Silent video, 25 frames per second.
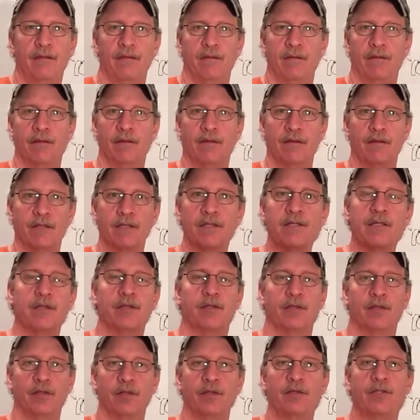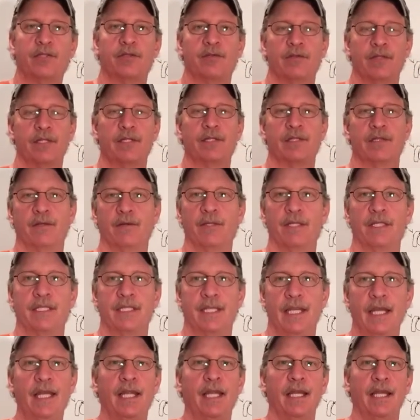the looser the stone is
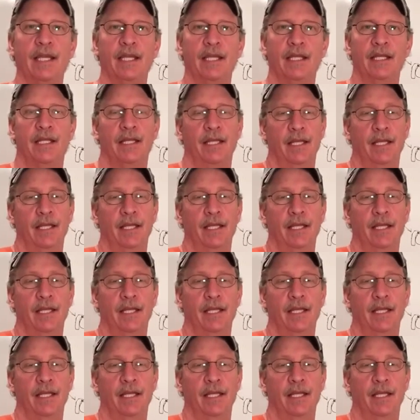getting.